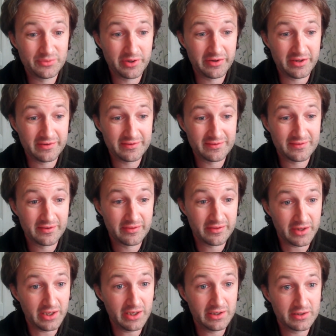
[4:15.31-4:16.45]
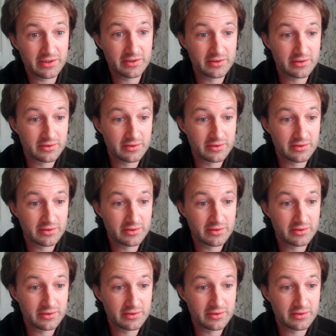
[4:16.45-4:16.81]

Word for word: with this thing,